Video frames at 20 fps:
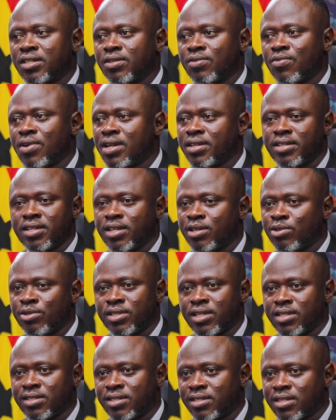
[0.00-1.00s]
one day you
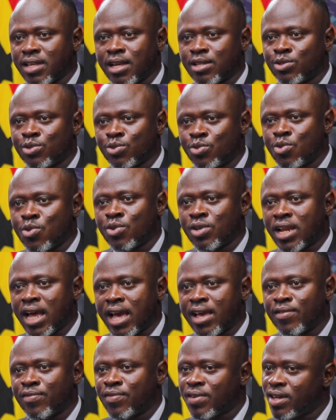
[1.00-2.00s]
just decide to go
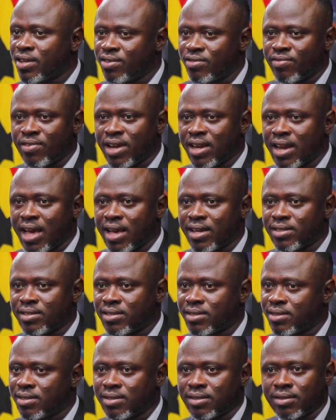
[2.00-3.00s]
live and you
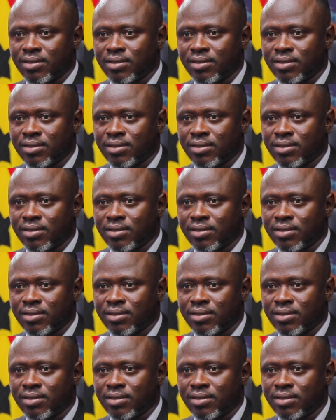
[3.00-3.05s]
realize